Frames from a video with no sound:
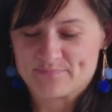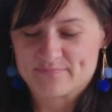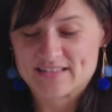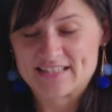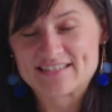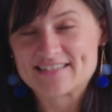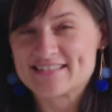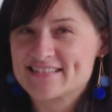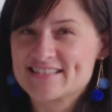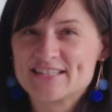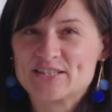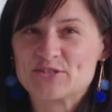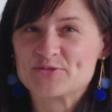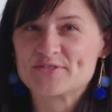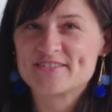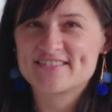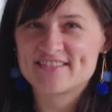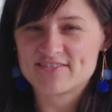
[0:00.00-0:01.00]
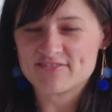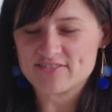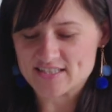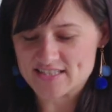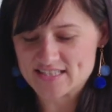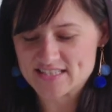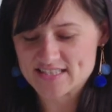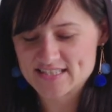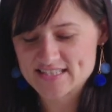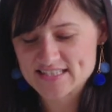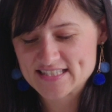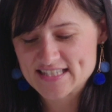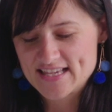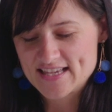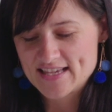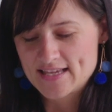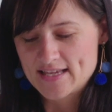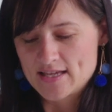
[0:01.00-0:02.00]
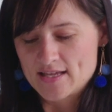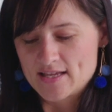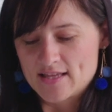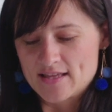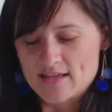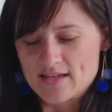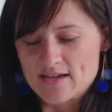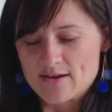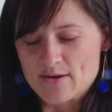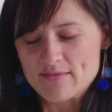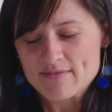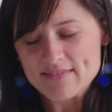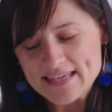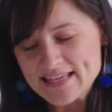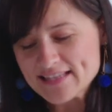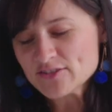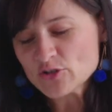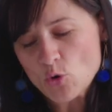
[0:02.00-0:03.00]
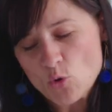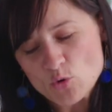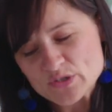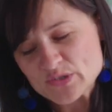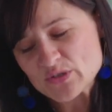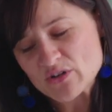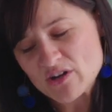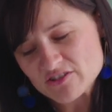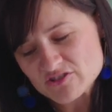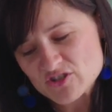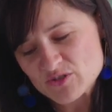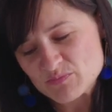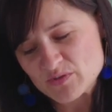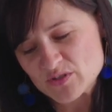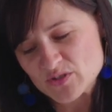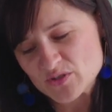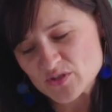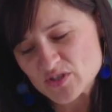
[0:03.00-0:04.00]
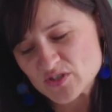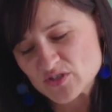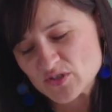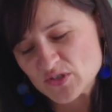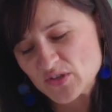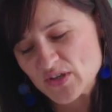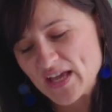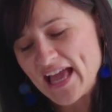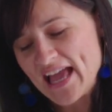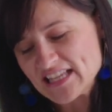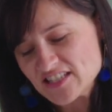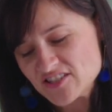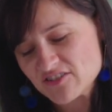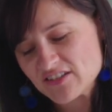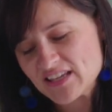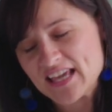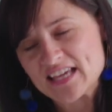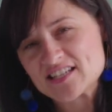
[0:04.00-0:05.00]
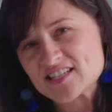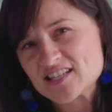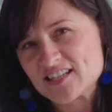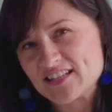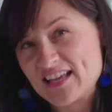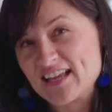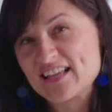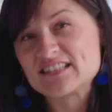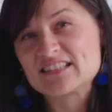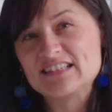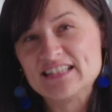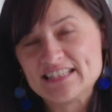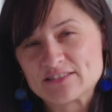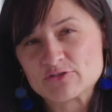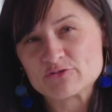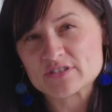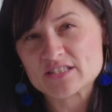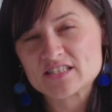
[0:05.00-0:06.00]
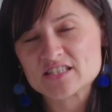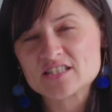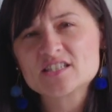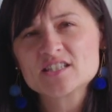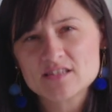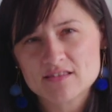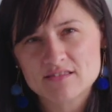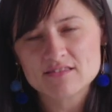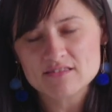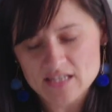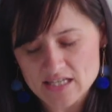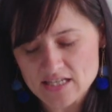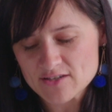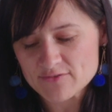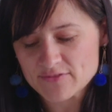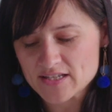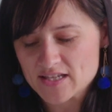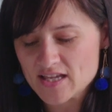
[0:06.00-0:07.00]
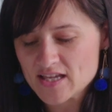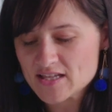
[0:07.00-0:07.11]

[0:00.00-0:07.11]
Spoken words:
There's a huge difference. Theater also contributes to education and literacy. Just think of it.